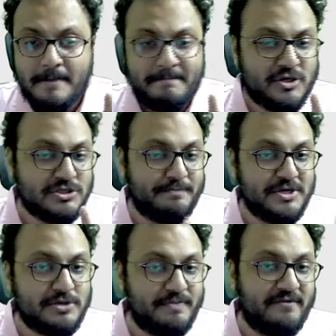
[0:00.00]
because
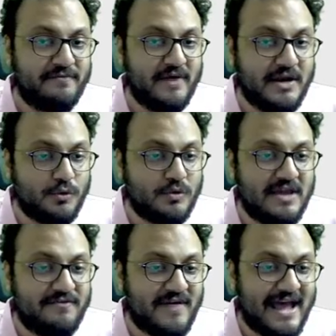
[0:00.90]
bishop f1 rook
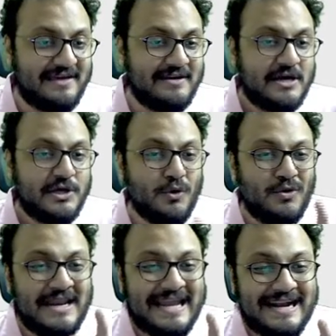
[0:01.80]
e5 you
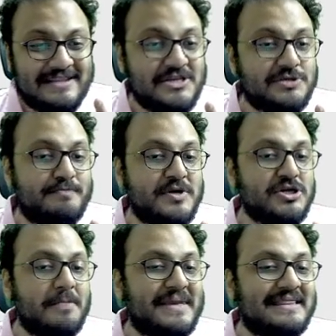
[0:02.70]
need this
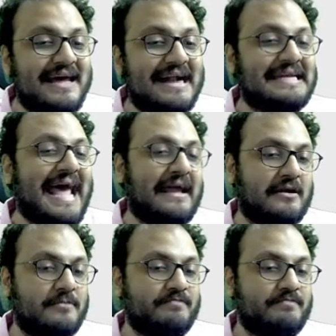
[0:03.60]
bishop in the attack